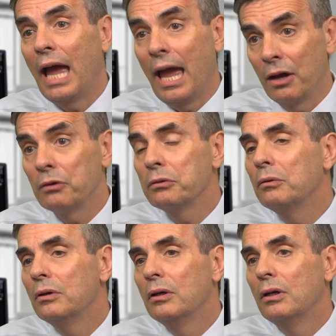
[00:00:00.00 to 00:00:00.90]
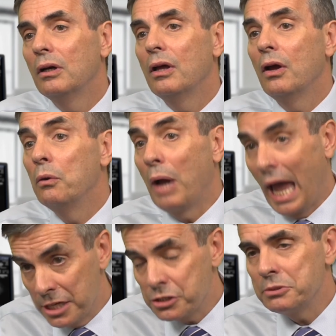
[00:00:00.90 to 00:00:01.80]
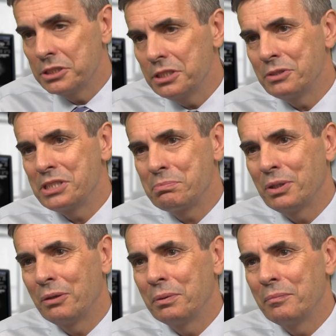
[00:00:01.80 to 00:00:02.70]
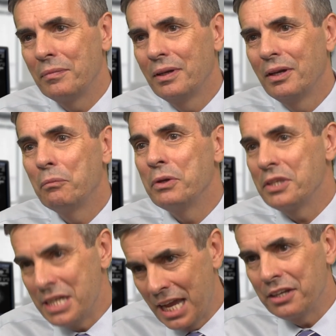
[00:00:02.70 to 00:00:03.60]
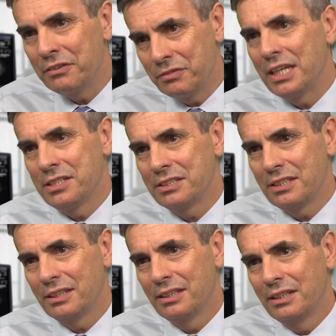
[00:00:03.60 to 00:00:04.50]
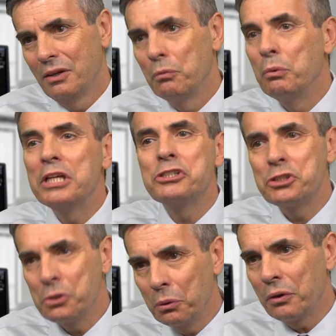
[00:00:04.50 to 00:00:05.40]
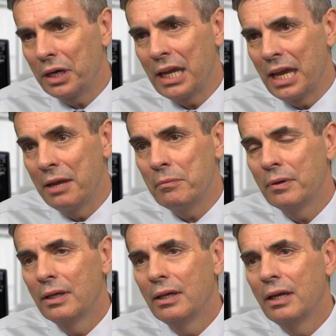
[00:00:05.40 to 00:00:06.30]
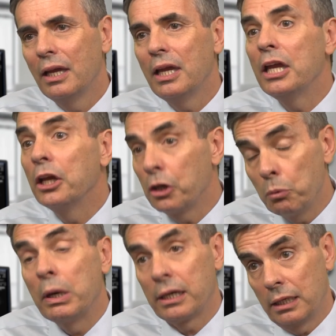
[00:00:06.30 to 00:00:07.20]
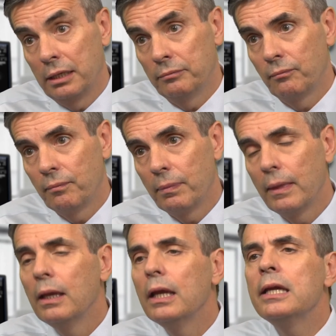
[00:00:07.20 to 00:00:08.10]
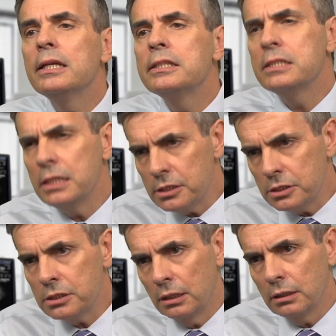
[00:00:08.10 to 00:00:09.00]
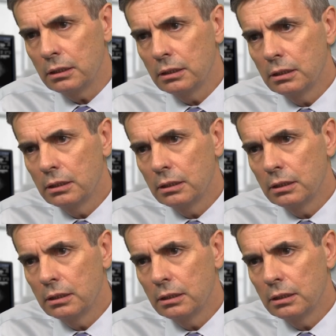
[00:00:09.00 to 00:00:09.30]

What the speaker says: out who has a serious problem with a negative test, reassuring him incorrectly. In addition,